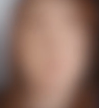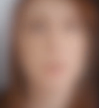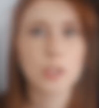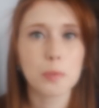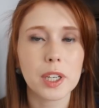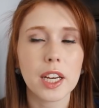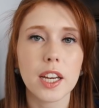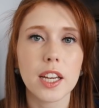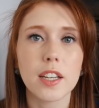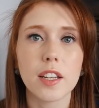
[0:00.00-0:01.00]
I'm also
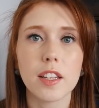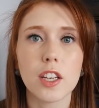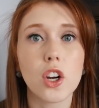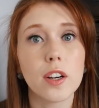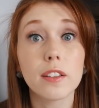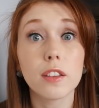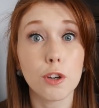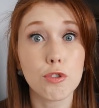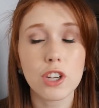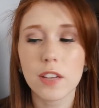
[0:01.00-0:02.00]
bringing in the current
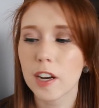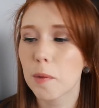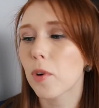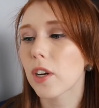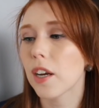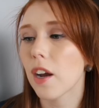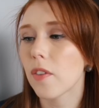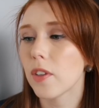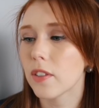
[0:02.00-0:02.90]
lotion that I'm working on.